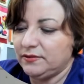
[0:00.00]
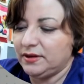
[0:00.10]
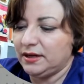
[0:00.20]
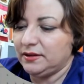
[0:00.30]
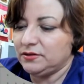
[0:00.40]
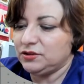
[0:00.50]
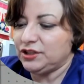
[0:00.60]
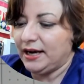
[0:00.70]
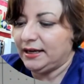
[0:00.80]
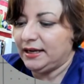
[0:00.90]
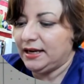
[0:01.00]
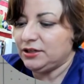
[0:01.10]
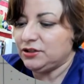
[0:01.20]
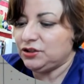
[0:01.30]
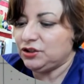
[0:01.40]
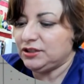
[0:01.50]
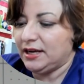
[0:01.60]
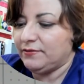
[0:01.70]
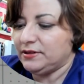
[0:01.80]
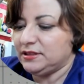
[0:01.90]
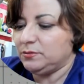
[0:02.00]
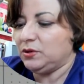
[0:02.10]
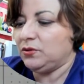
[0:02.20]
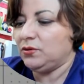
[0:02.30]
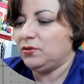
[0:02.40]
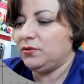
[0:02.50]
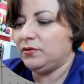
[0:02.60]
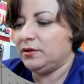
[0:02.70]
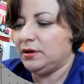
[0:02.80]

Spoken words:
of getting those jaggedy edges, just have a smooth,